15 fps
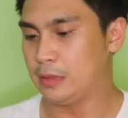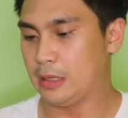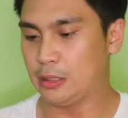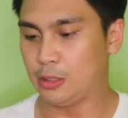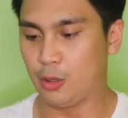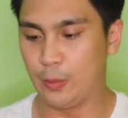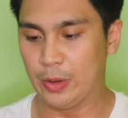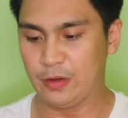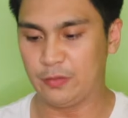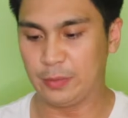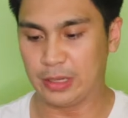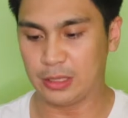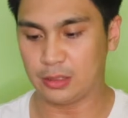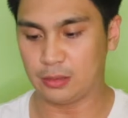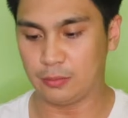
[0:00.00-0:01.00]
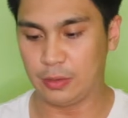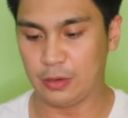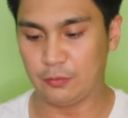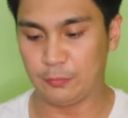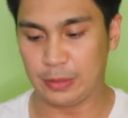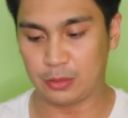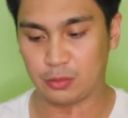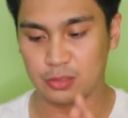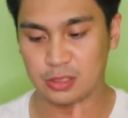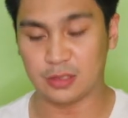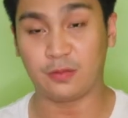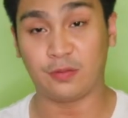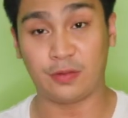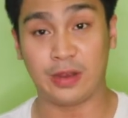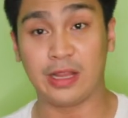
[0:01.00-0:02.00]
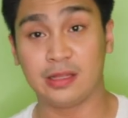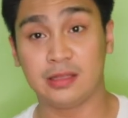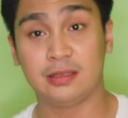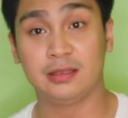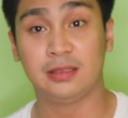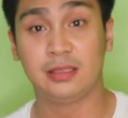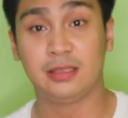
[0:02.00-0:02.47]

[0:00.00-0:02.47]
Ito, one of my, one of my closest friends.